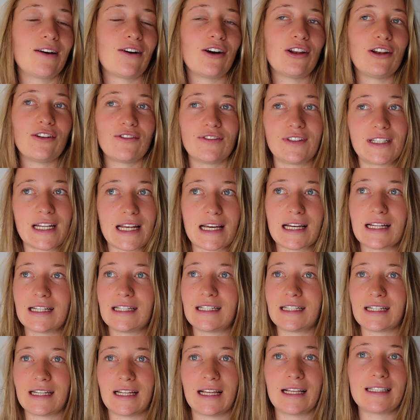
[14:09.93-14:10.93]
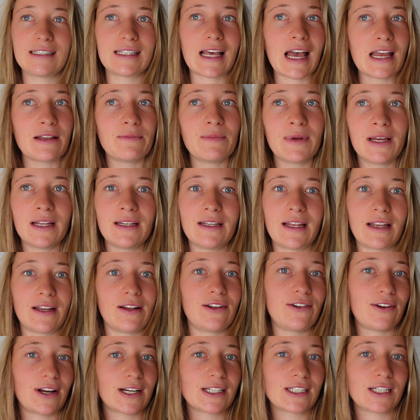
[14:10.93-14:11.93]
All of that excitement and
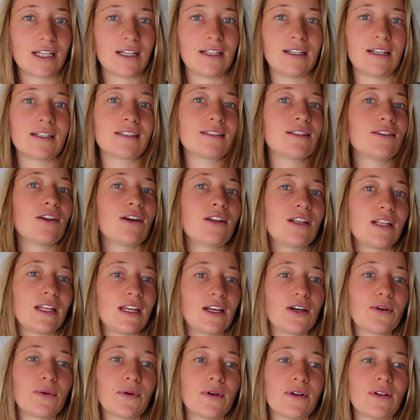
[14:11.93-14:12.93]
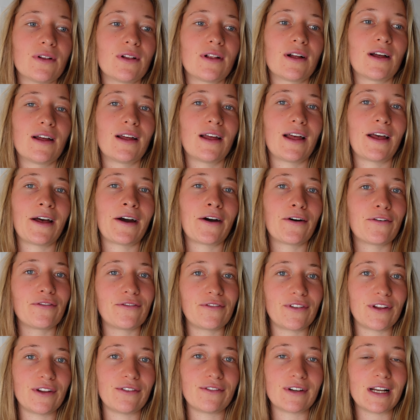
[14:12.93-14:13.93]
attraction does not equal a
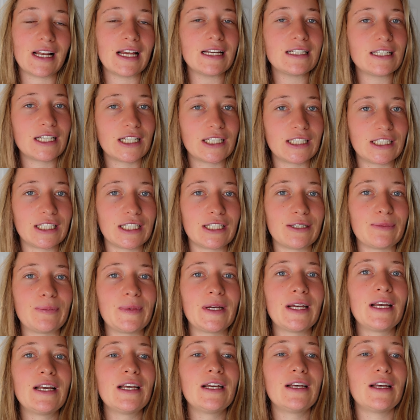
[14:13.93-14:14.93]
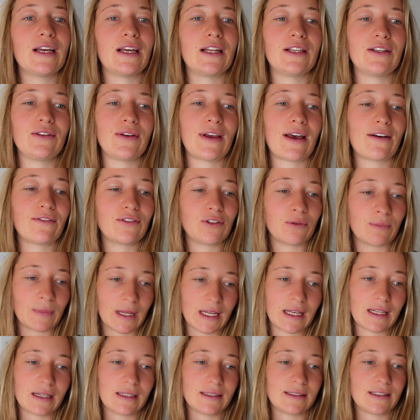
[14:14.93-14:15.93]
healthy relationship and you have to
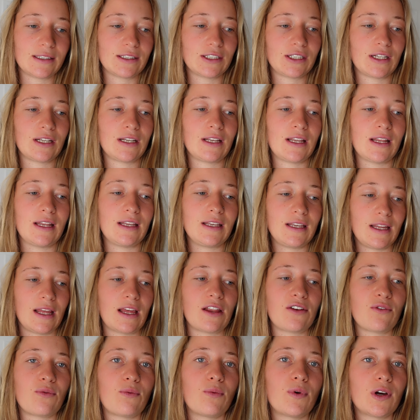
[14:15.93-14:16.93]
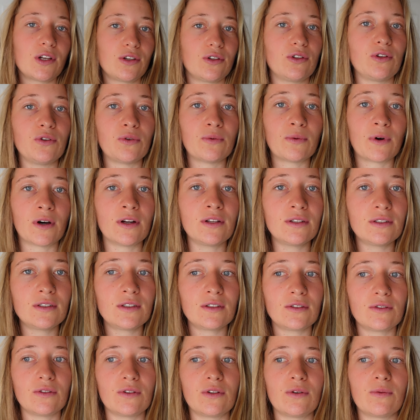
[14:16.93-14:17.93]
make a decision in the end what do you
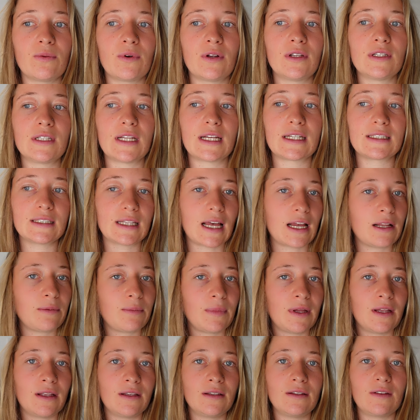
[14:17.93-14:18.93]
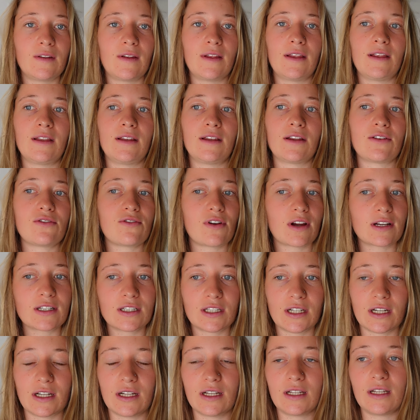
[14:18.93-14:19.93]
want do you want excitement and
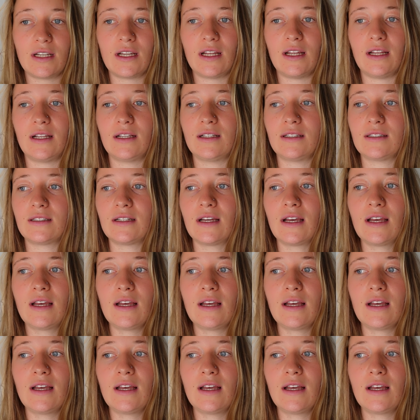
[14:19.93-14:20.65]
attraction and